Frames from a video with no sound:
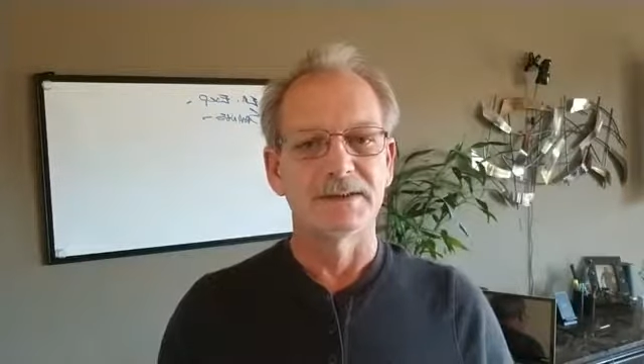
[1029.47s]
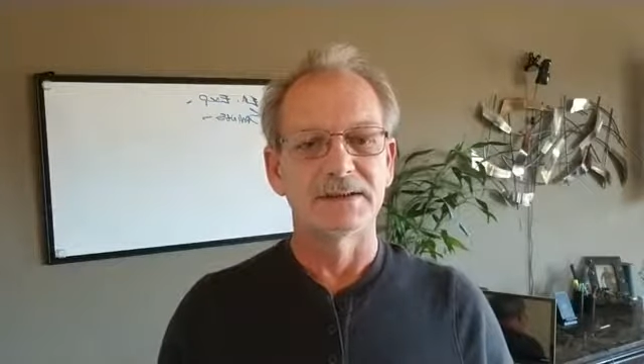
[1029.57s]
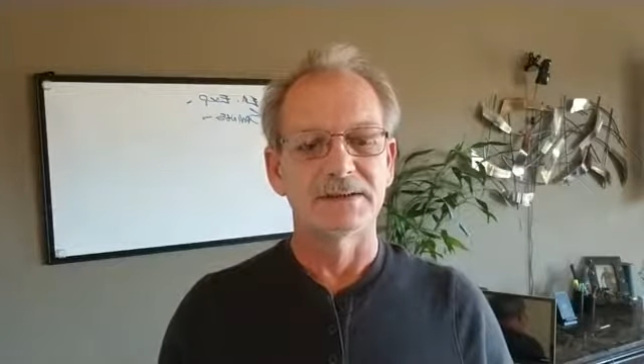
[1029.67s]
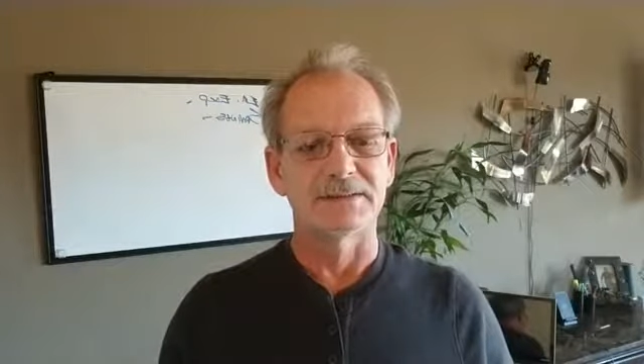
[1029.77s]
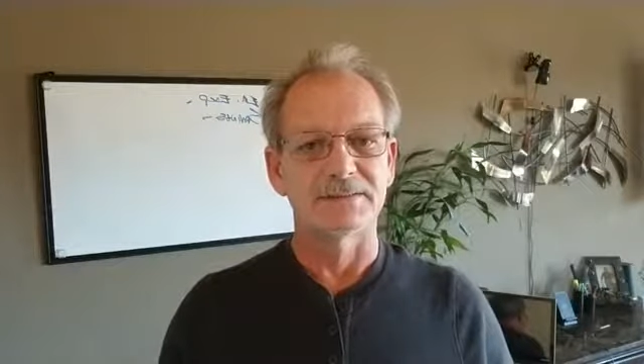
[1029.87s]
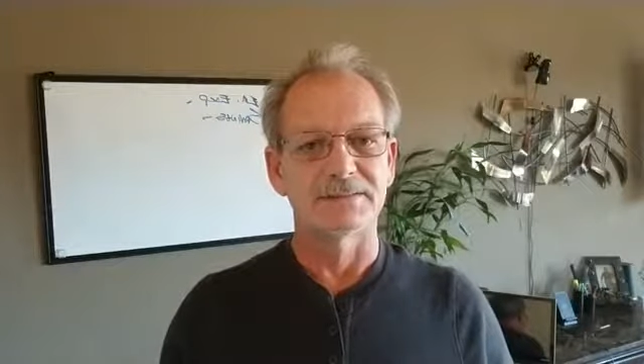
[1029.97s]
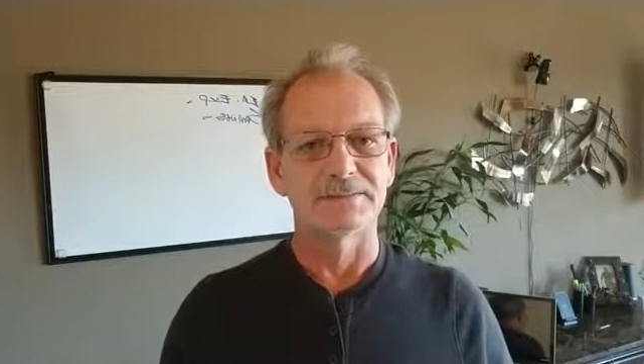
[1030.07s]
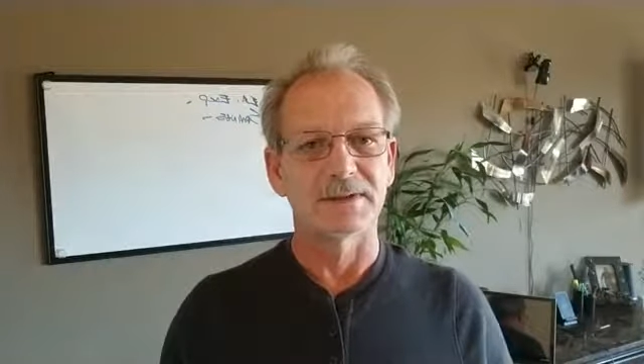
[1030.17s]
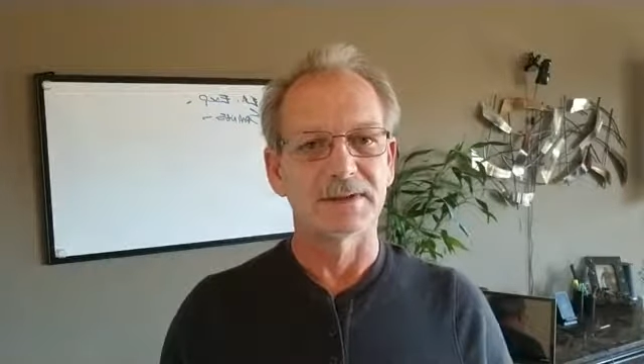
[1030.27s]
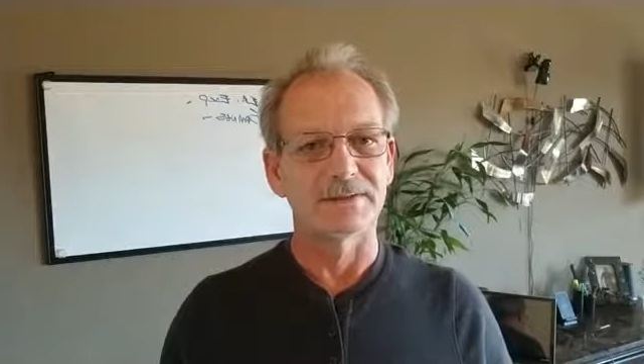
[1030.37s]
And
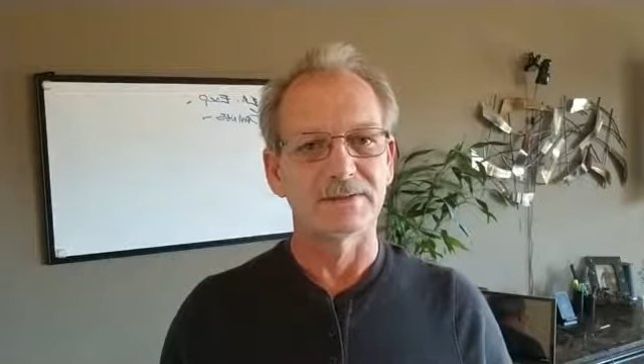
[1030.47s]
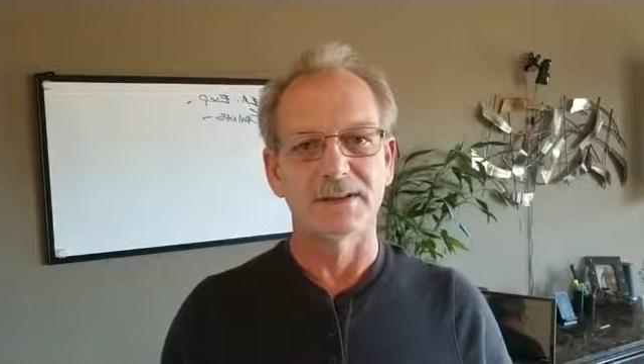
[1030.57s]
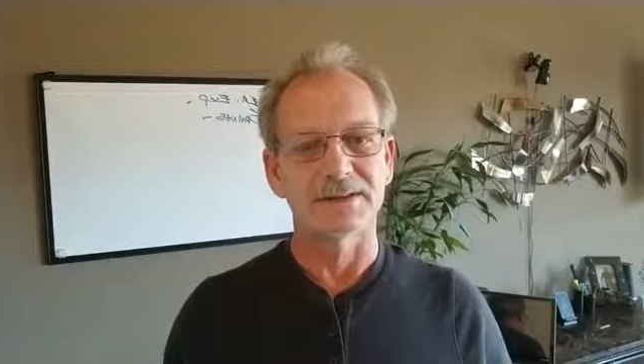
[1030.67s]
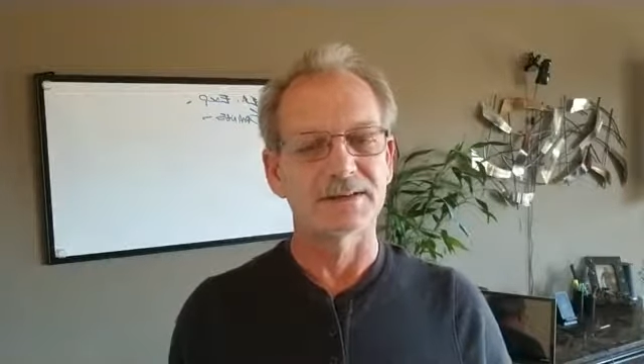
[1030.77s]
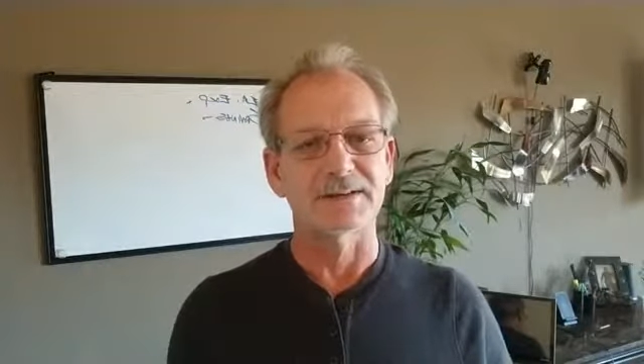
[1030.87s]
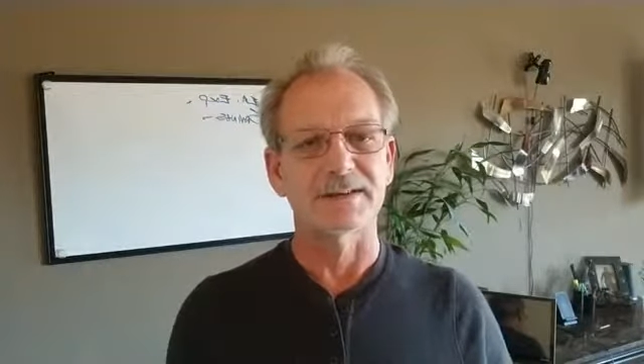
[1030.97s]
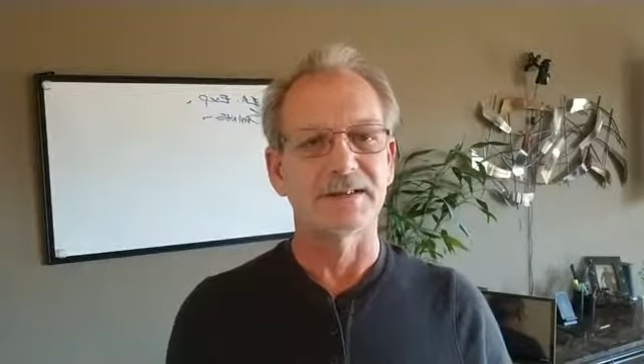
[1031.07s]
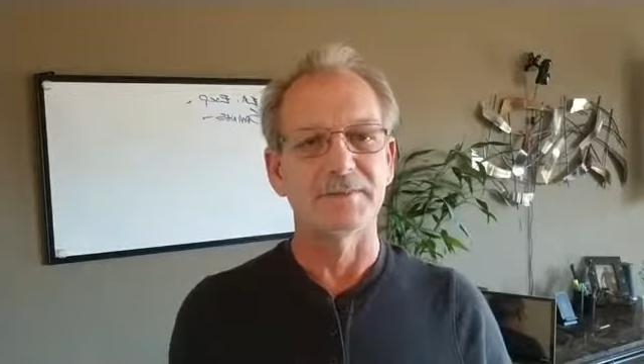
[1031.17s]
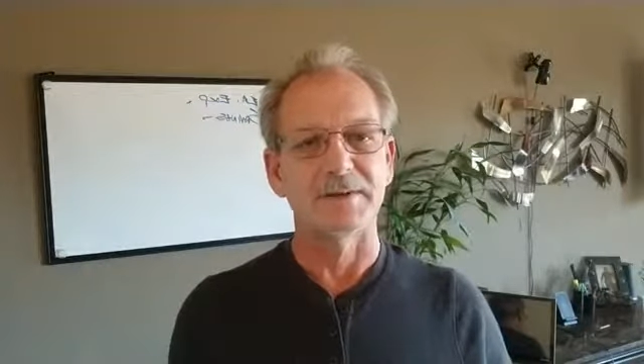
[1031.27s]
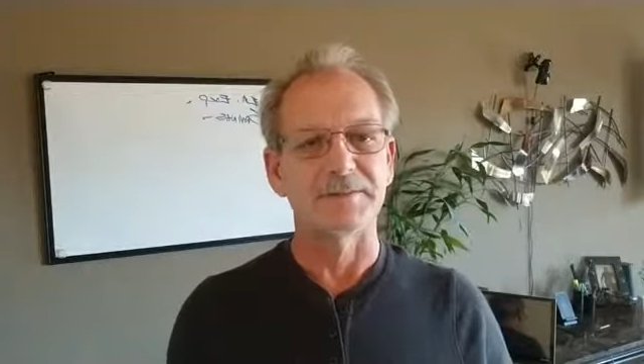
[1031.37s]
I don't like to see
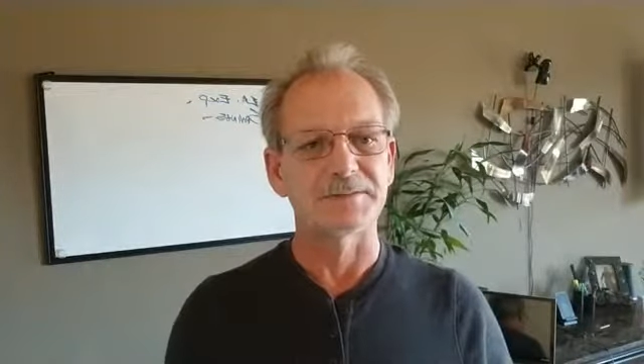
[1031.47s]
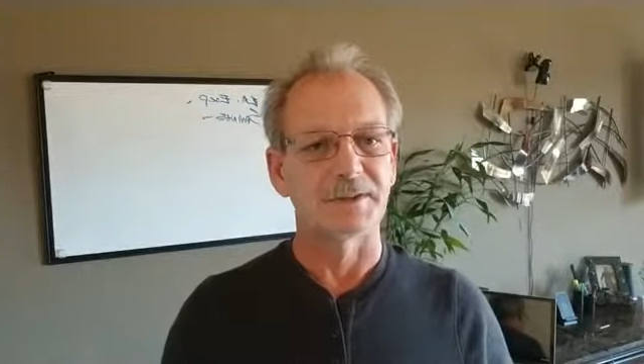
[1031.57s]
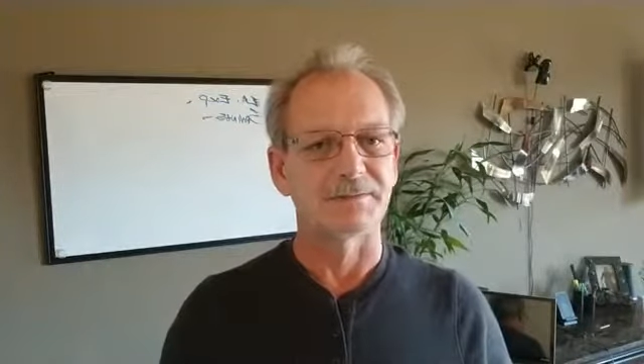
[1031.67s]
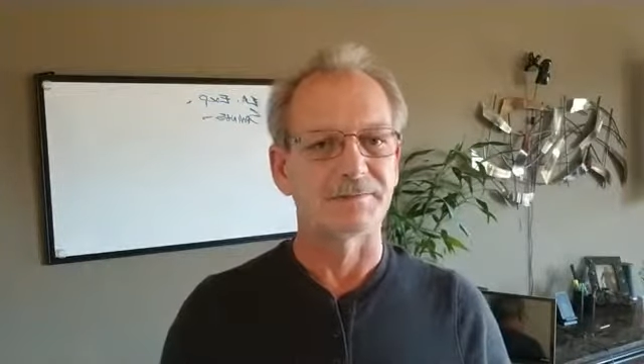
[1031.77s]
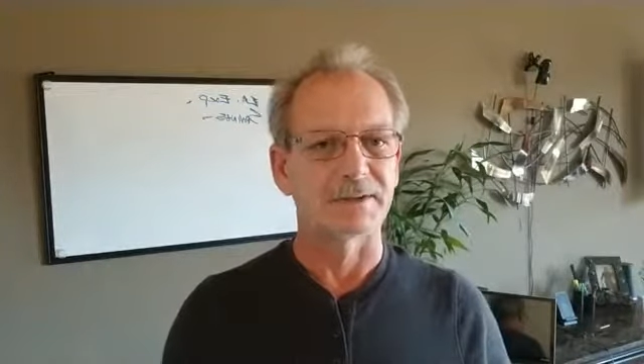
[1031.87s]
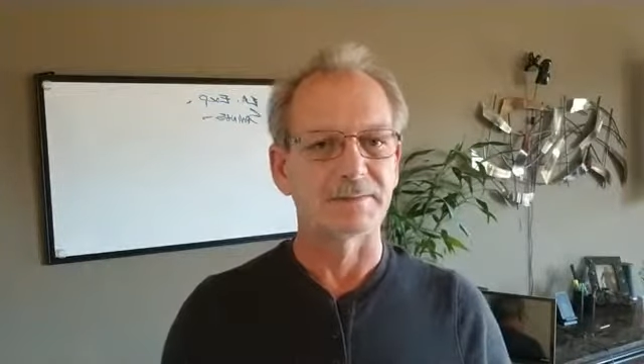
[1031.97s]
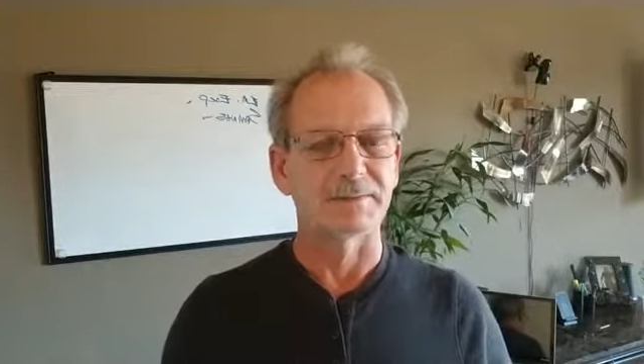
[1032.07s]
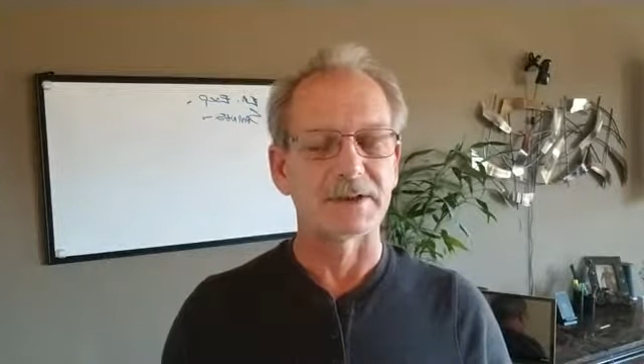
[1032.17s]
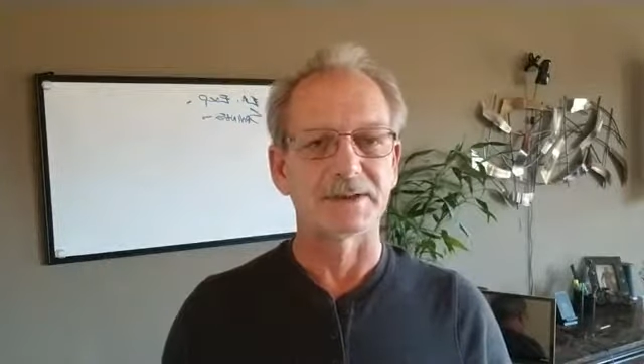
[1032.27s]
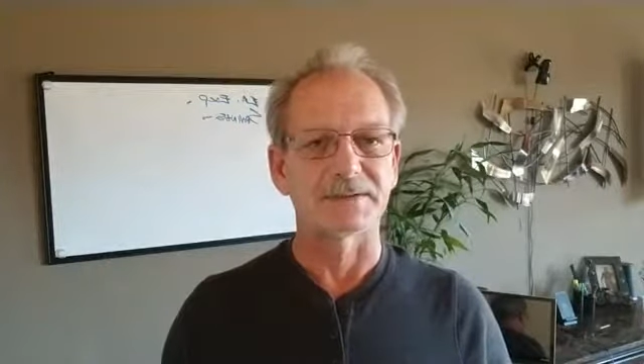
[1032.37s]
people suffering
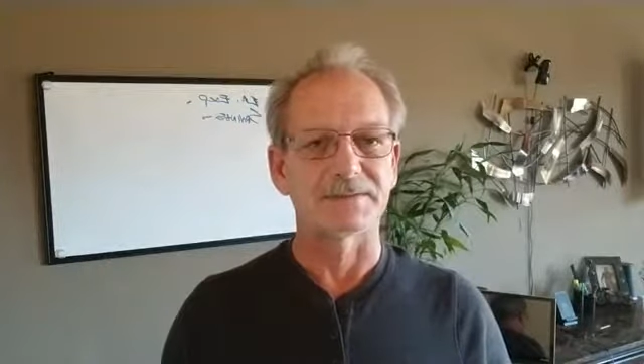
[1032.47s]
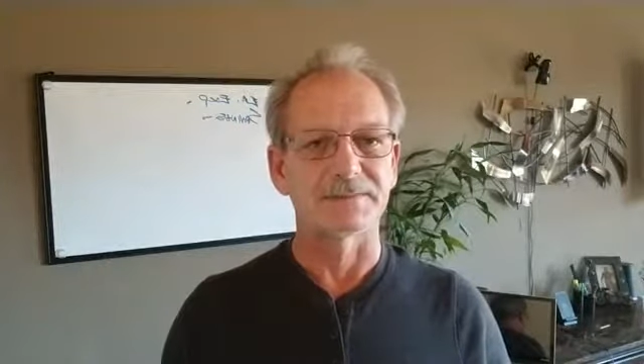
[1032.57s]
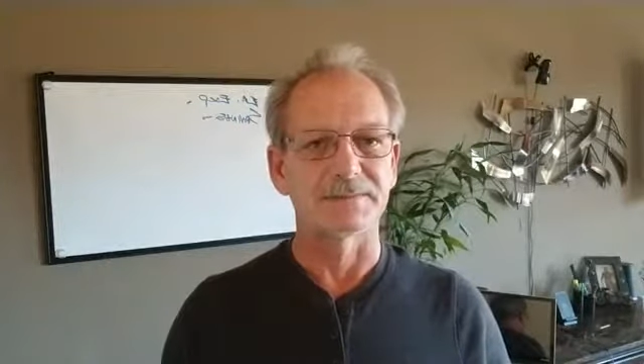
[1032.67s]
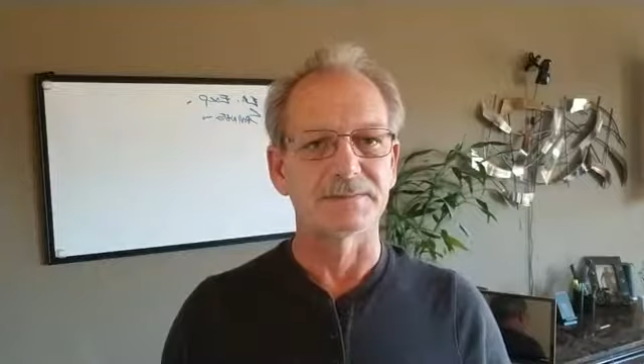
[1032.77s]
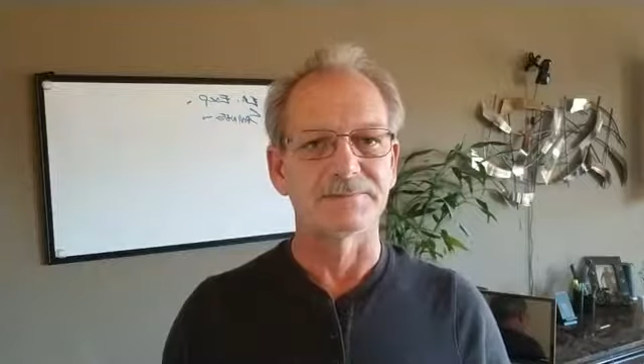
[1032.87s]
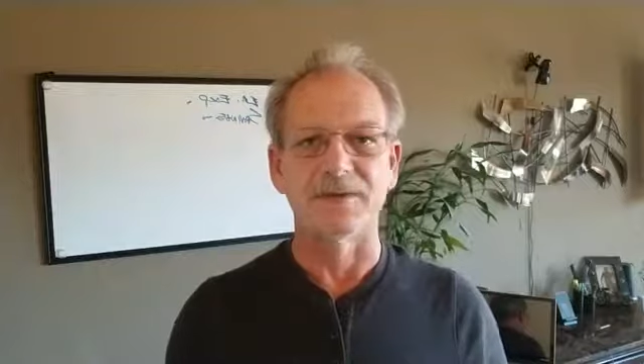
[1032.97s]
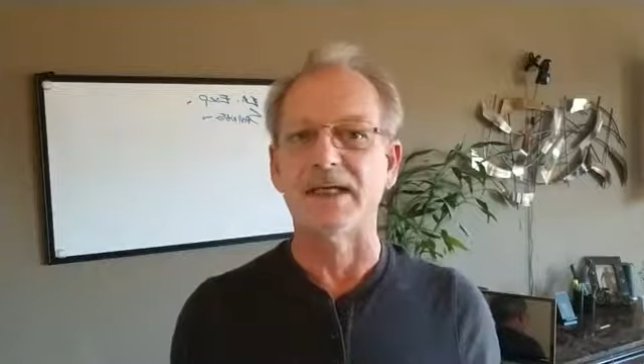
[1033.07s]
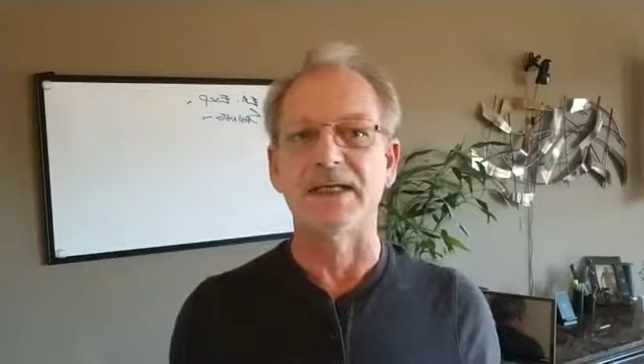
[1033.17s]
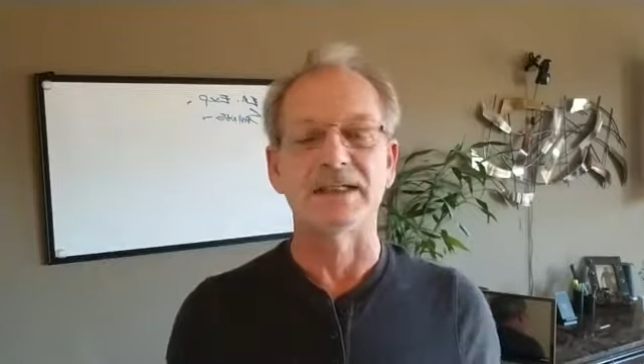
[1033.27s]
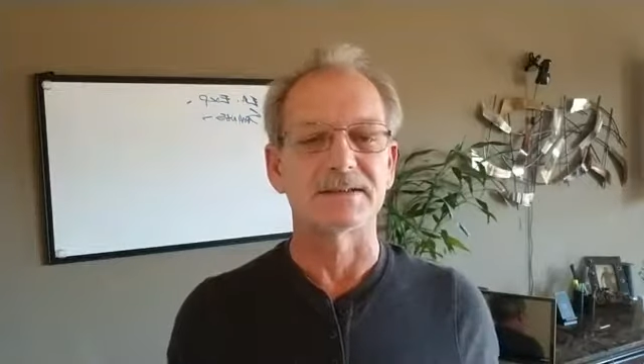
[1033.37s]
because of
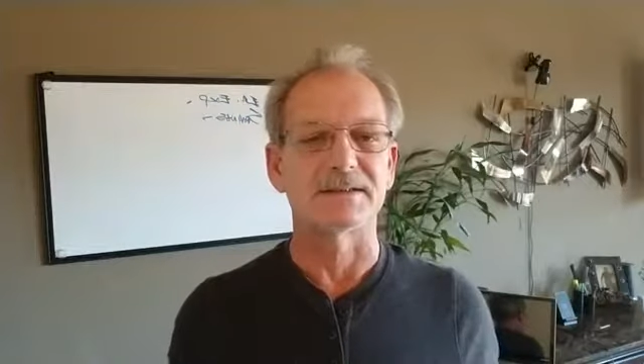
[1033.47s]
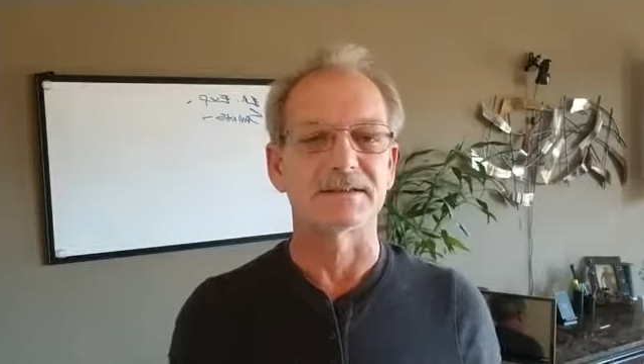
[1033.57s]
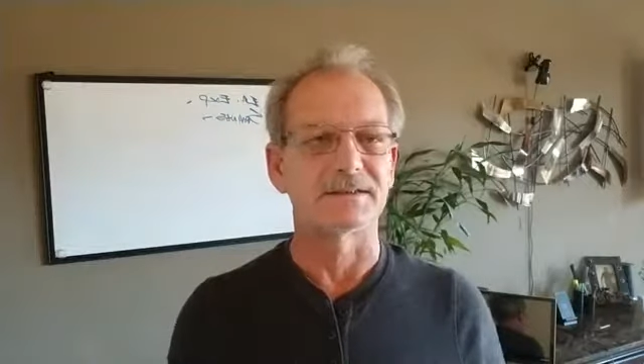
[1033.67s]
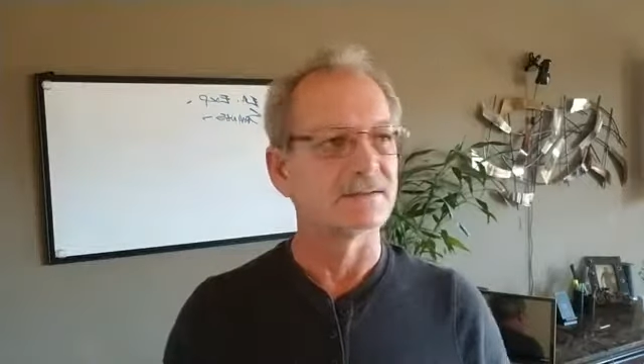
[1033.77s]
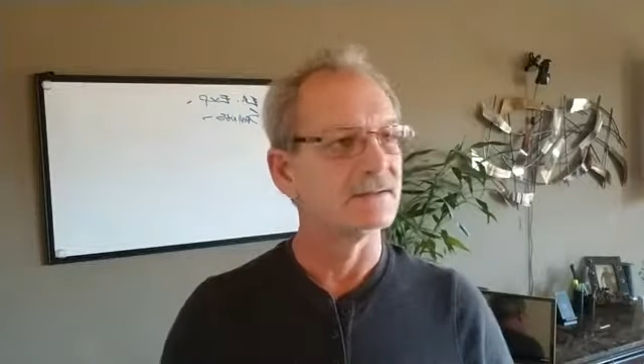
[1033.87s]
finances.